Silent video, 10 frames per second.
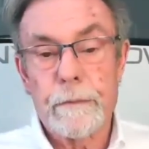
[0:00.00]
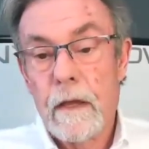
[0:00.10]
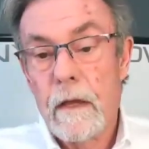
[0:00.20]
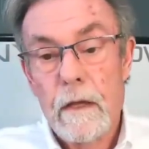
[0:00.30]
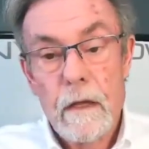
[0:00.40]
But
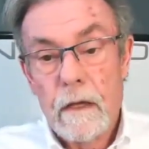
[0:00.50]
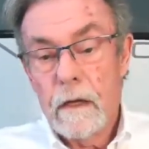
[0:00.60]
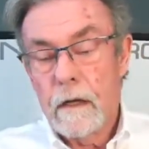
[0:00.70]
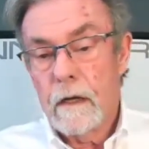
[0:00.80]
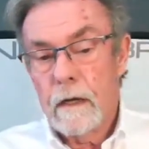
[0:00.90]

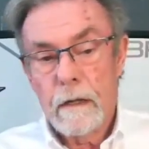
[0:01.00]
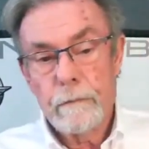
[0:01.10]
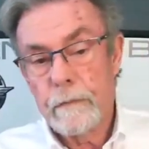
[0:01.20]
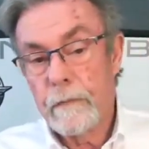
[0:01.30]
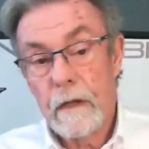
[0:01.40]
uh,
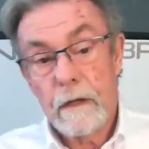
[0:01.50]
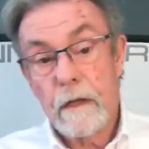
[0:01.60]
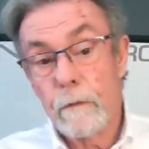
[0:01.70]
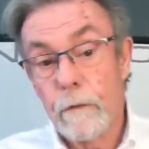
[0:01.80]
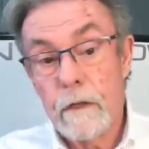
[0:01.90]
yeah,
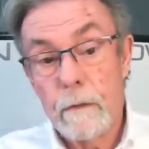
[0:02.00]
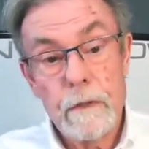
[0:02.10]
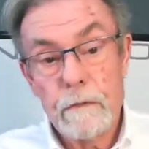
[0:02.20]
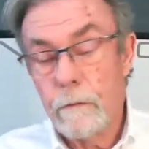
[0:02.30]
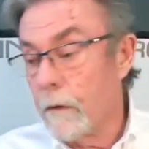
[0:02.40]
get I
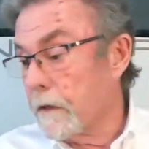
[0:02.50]
mean, you